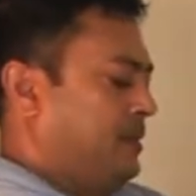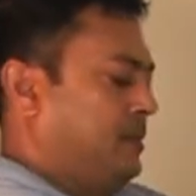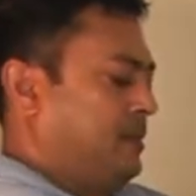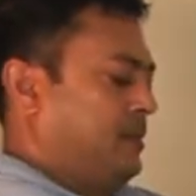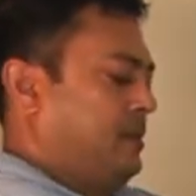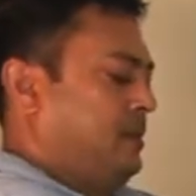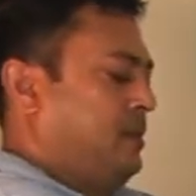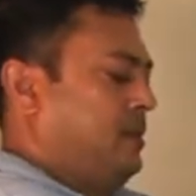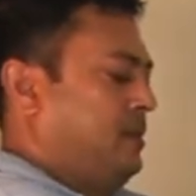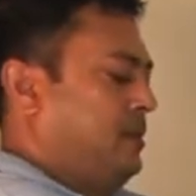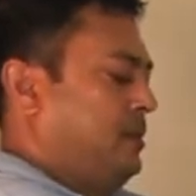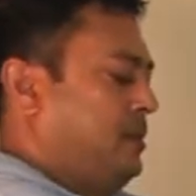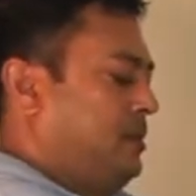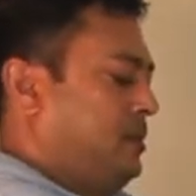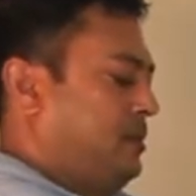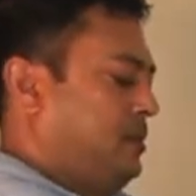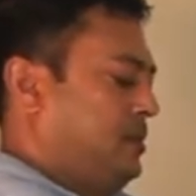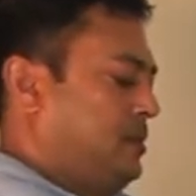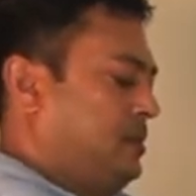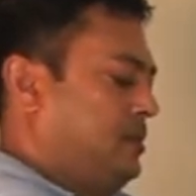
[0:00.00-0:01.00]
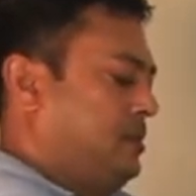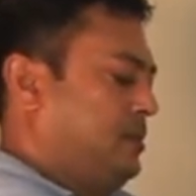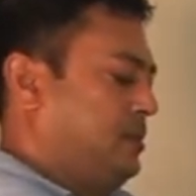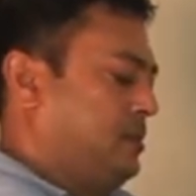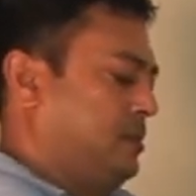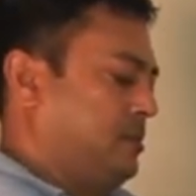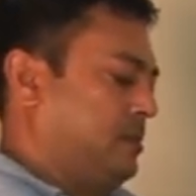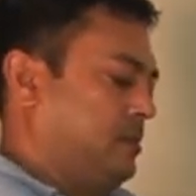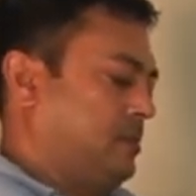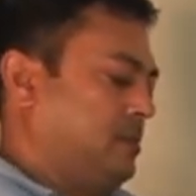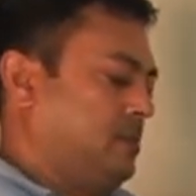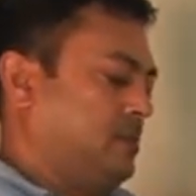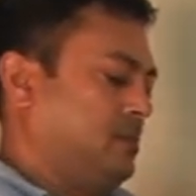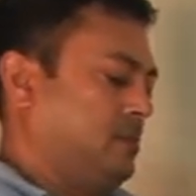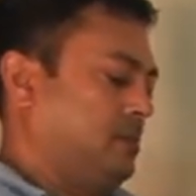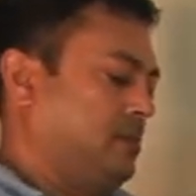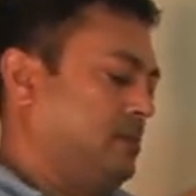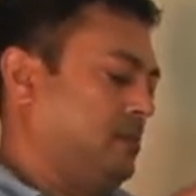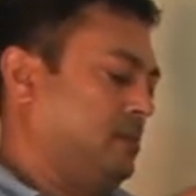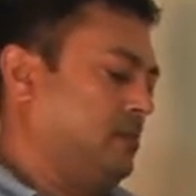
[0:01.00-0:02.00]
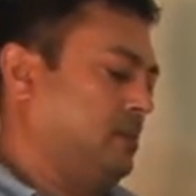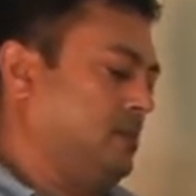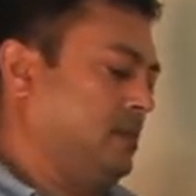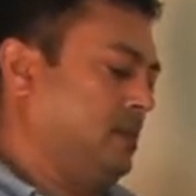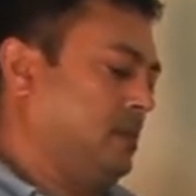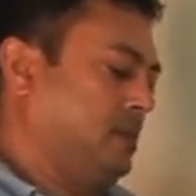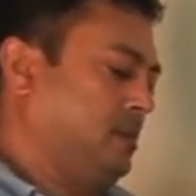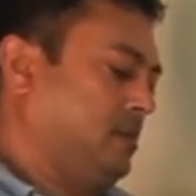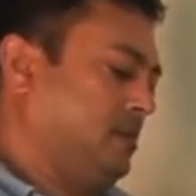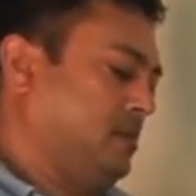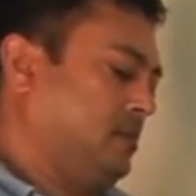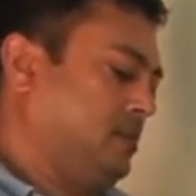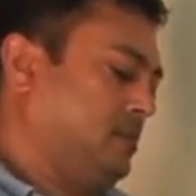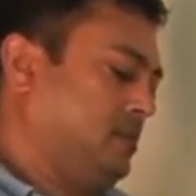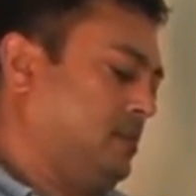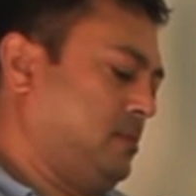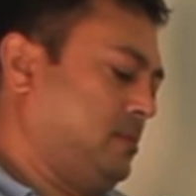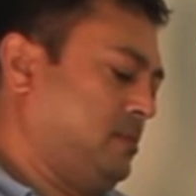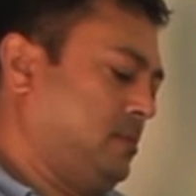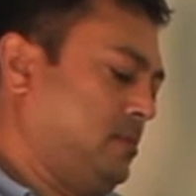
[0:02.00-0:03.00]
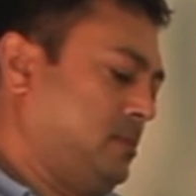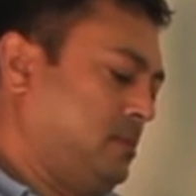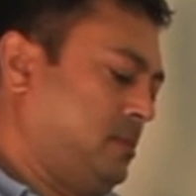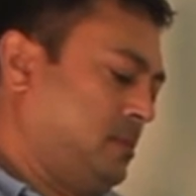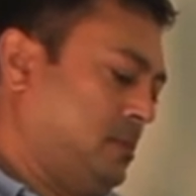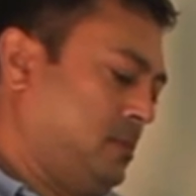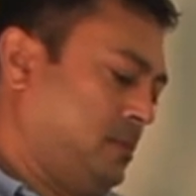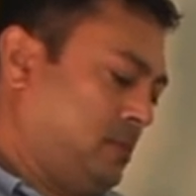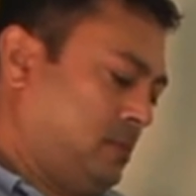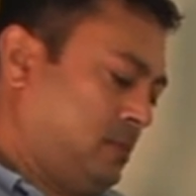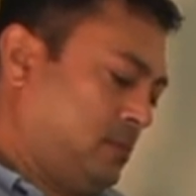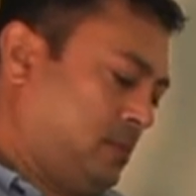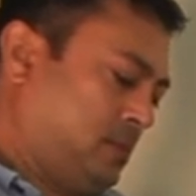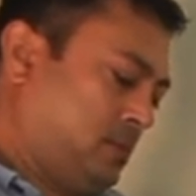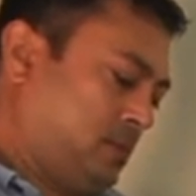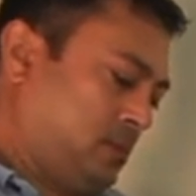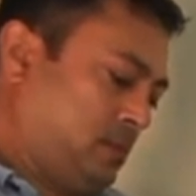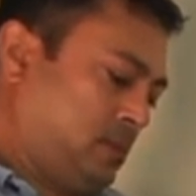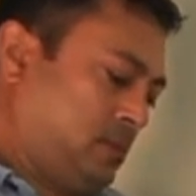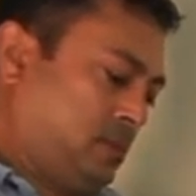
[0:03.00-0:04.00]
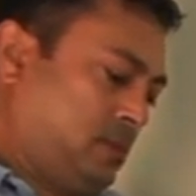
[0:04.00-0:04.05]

No one is speaking in this clip.